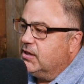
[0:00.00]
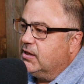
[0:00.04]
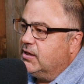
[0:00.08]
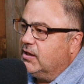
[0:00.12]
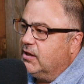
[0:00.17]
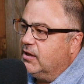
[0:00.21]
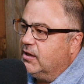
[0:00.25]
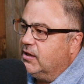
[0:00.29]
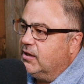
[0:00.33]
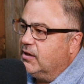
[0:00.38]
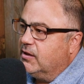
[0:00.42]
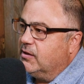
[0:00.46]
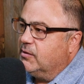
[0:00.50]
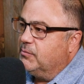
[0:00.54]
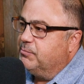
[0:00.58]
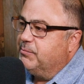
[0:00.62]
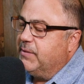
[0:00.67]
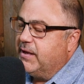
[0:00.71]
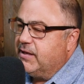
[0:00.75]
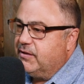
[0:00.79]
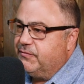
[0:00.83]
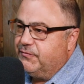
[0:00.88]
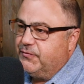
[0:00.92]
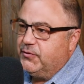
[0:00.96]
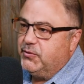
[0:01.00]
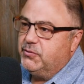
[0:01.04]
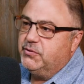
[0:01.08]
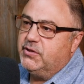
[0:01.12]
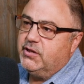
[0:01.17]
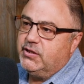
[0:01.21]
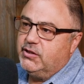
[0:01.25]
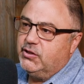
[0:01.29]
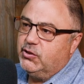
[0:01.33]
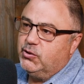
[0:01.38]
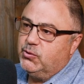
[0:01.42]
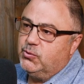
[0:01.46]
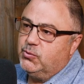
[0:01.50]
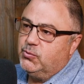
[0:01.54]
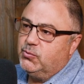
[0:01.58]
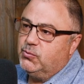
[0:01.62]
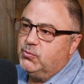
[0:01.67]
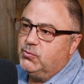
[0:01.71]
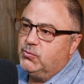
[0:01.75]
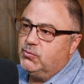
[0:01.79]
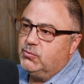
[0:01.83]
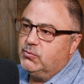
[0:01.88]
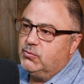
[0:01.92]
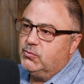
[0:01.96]
uh, make food that
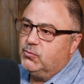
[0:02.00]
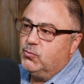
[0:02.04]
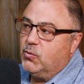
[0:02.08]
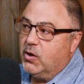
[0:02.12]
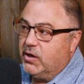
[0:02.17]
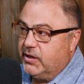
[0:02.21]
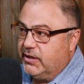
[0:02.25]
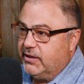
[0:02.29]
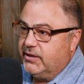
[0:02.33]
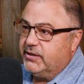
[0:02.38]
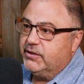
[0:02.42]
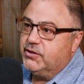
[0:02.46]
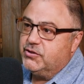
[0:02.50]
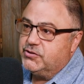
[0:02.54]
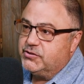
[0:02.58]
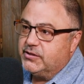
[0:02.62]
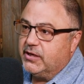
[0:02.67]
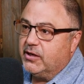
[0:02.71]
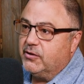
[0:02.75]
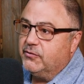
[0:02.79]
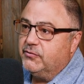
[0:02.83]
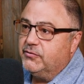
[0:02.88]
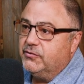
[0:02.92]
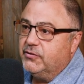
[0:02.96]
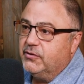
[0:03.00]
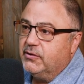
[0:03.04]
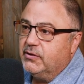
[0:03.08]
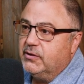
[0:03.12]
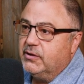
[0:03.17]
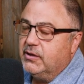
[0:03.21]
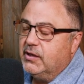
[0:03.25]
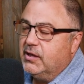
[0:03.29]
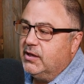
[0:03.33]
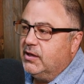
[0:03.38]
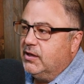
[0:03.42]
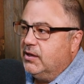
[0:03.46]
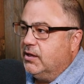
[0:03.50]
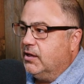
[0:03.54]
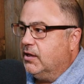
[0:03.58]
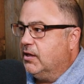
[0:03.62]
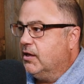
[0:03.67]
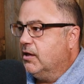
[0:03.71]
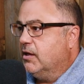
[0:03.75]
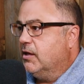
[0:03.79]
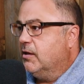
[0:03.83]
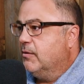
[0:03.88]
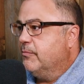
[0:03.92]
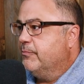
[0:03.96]
you want to eat yourself.
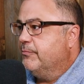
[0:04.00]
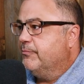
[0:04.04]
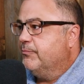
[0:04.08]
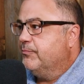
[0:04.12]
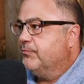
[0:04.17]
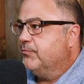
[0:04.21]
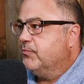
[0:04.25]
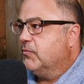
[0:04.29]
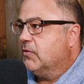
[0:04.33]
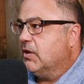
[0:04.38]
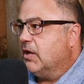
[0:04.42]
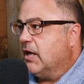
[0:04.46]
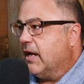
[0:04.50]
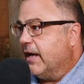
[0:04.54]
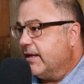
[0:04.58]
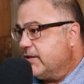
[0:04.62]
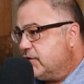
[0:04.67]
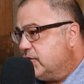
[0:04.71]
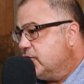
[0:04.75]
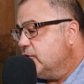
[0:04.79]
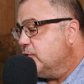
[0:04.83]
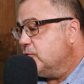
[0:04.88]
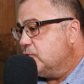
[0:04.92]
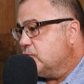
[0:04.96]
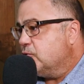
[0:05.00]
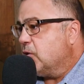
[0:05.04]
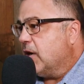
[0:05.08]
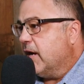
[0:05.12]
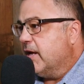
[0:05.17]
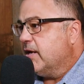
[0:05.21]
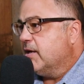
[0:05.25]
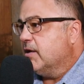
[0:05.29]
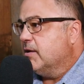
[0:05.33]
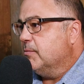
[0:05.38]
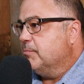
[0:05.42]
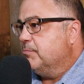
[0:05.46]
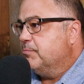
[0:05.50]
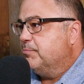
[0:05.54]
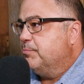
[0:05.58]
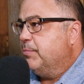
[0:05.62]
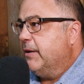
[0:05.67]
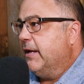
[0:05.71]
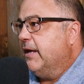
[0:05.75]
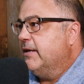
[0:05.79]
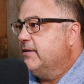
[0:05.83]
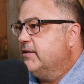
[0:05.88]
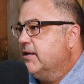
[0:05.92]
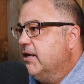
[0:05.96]
Um, I do try to
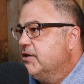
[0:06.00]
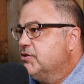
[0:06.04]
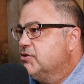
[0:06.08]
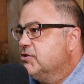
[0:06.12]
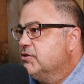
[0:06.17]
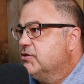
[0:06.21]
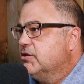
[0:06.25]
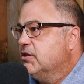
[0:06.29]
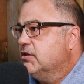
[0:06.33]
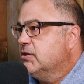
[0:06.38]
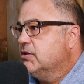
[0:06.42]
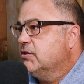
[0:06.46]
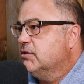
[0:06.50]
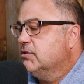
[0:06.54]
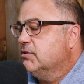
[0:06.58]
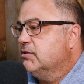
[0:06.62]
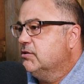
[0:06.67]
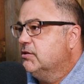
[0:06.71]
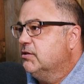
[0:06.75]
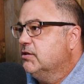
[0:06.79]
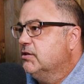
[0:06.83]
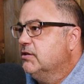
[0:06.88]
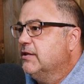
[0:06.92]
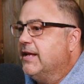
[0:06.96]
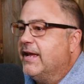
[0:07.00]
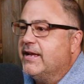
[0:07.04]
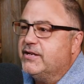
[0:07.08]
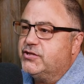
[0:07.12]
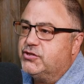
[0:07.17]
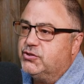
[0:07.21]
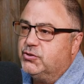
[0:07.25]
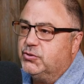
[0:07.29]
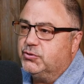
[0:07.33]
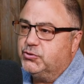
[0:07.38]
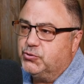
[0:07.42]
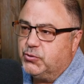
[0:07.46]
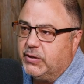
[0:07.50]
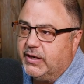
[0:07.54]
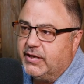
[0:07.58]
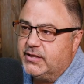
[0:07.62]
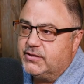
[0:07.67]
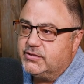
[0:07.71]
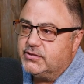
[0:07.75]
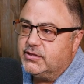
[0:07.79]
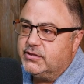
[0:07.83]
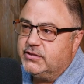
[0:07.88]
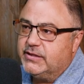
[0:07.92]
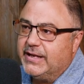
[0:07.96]
pay attention to, to national
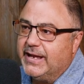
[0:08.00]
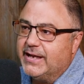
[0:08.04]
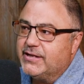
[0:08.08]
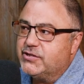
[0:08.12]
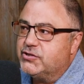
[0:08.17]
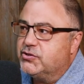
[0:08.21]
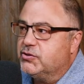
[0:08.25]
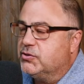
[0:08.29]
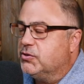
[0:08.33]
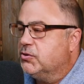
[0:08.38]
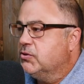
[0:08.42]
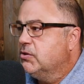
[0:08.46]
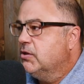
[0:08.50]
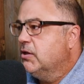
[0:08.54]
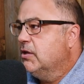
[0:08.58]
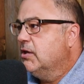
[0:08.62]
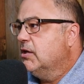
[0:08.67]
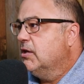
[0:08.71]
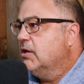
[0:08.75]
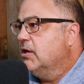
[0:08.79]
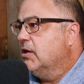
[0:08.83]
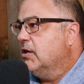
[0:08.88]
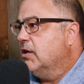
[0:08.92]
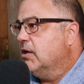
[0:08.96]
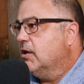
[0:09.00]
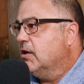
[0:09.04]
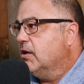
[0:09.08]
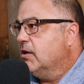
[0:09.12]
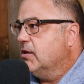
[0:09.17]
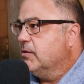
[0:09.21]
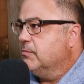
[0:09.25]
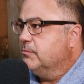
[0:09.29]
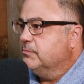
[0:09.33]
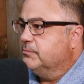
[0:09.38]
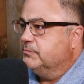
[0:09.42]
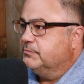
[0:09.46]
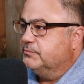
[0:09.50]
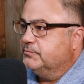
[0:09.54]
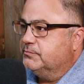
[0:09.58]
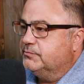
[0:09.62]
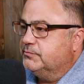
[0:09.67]
trends and national um,